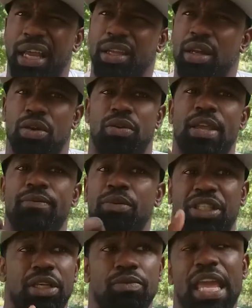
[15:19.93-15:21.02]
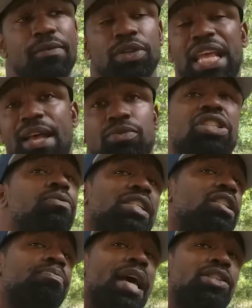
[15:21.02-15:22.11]
Like, yo, even times when she
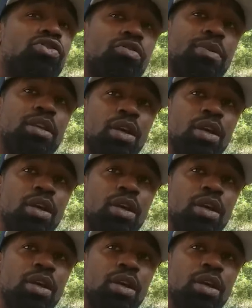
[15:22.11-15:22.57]
wasn't spazzing on me,